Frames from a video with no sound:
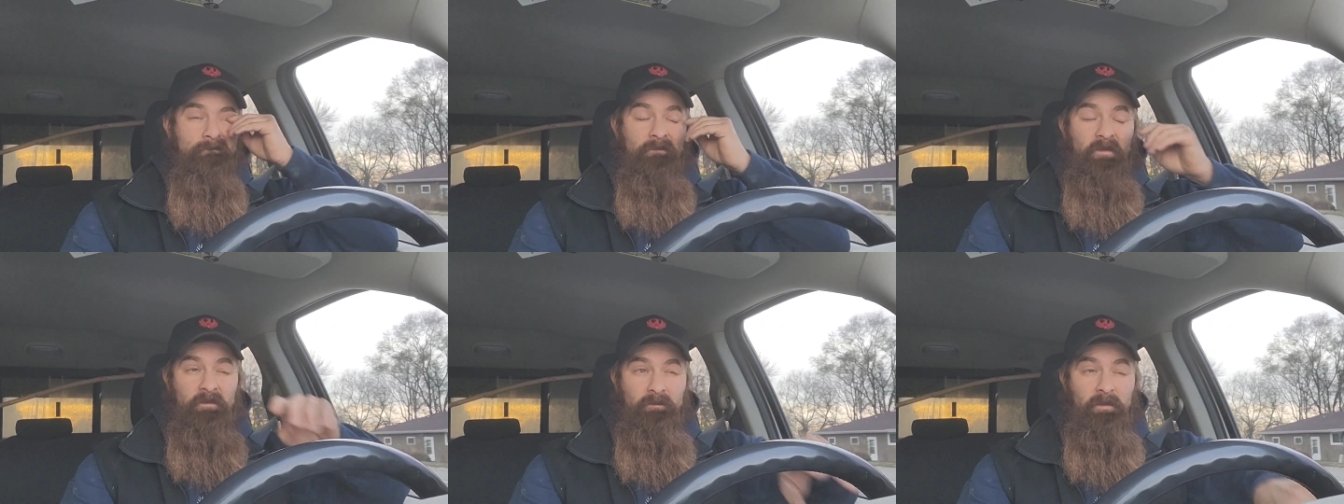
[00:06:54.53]

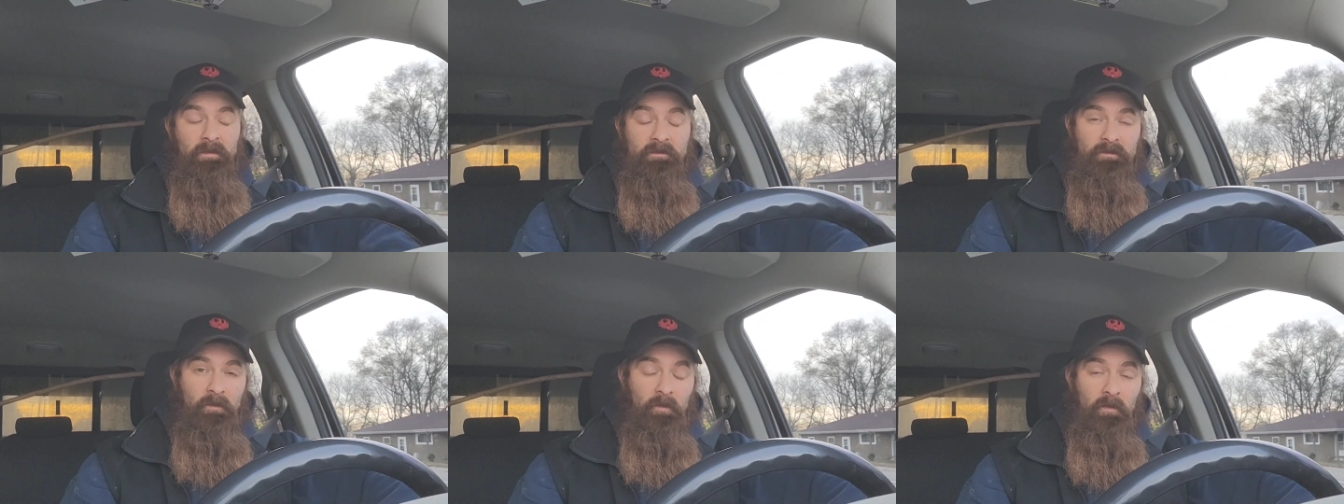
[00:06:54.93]
and just
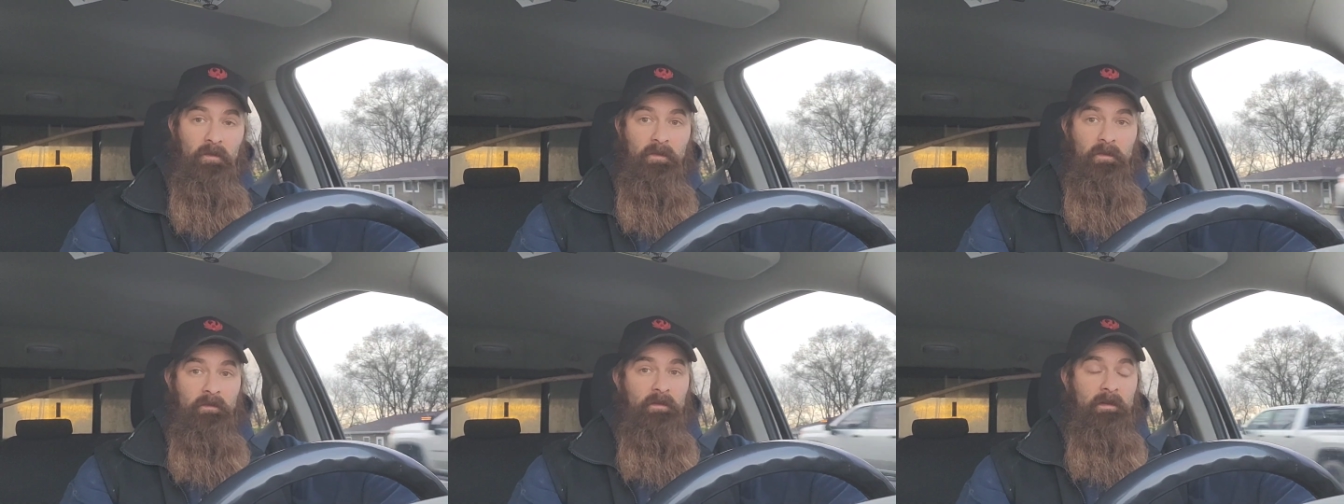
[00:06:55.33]
punch a hole
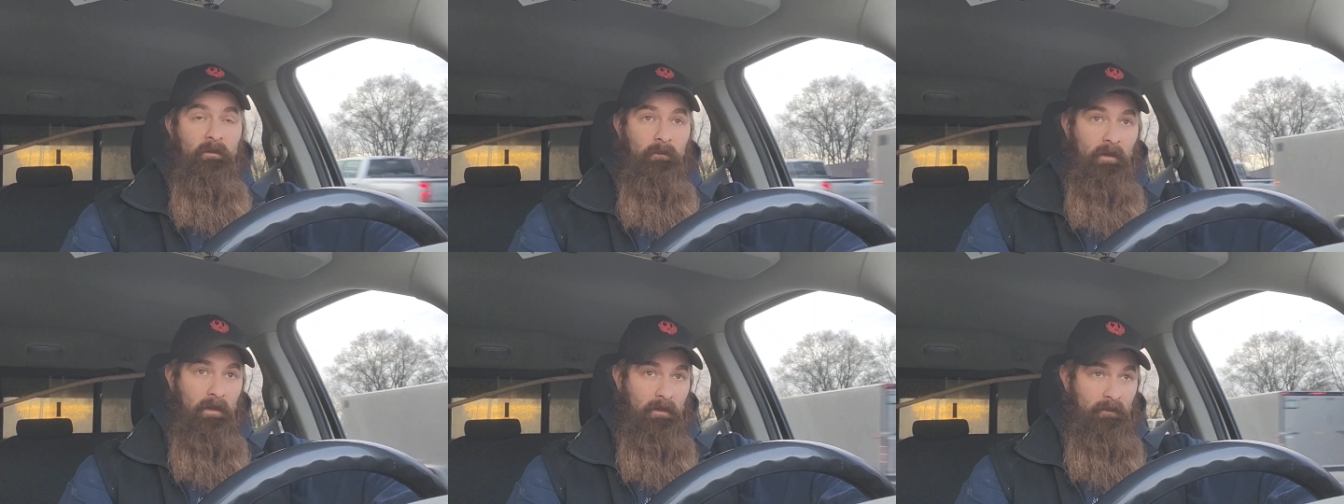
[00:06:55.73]
in a dead
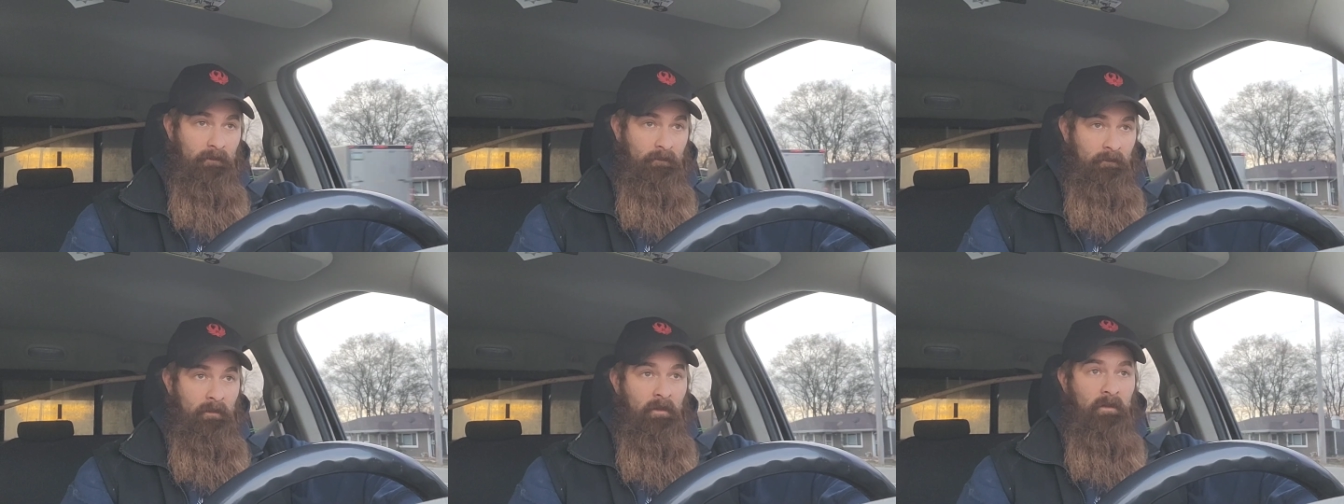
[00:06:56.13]
rock
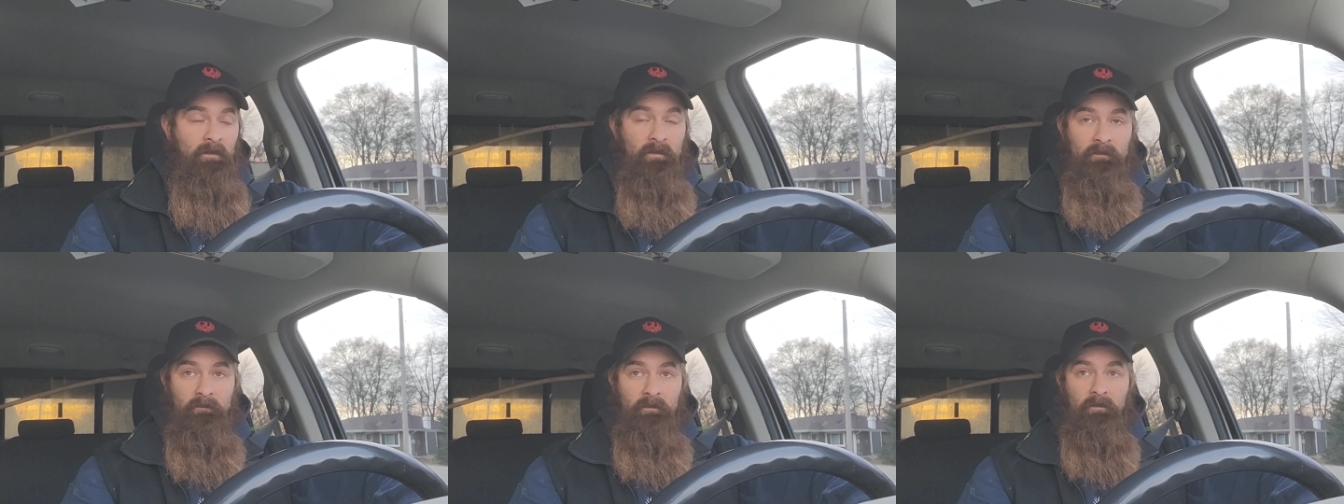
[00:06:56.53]

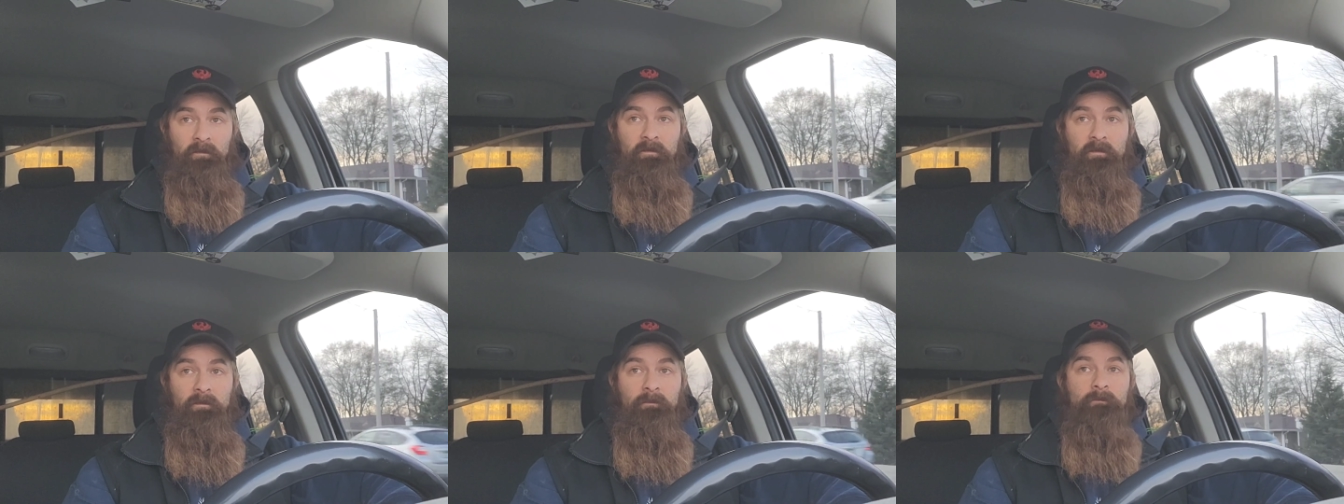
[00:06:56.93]
log or
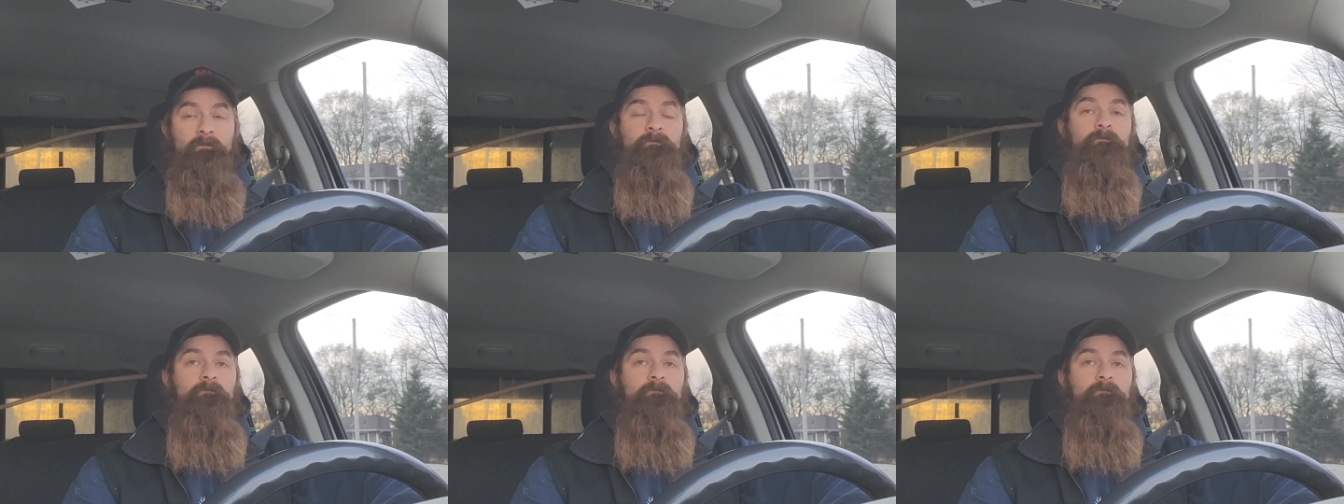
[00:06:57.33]
something.